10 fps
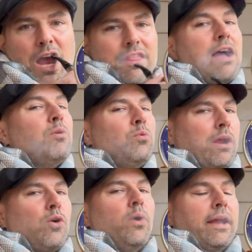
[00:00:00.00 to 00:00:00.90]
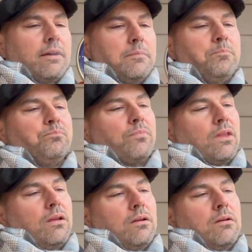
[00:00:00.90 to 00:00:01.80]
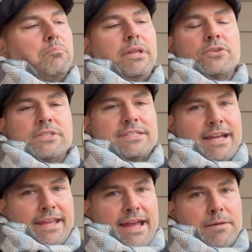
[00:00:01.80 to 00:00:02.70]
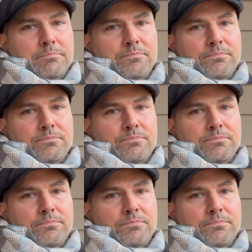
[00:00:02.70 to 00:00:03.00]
That one went quick. Peterson's Nightcap.